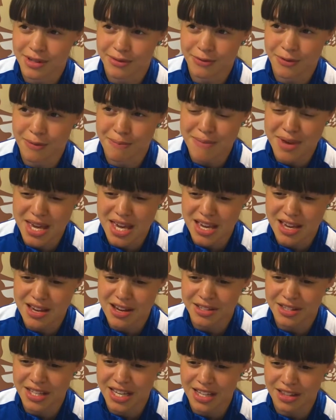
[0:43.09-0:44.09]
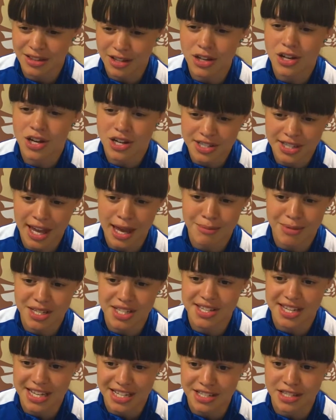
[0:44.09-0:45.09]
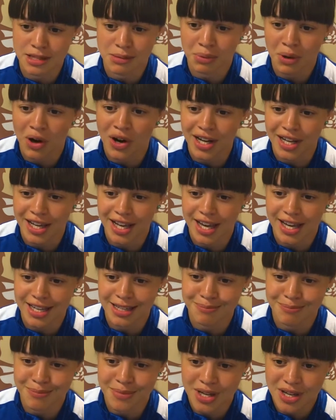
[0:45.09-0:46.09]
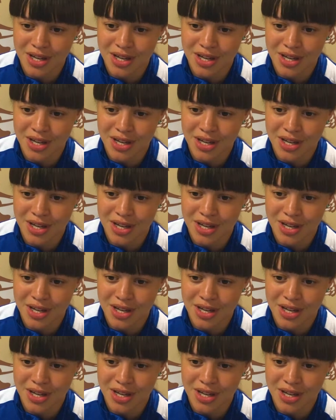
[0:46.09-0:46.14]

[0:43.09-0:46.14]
for me, I think the last game of the season, the Brighton game,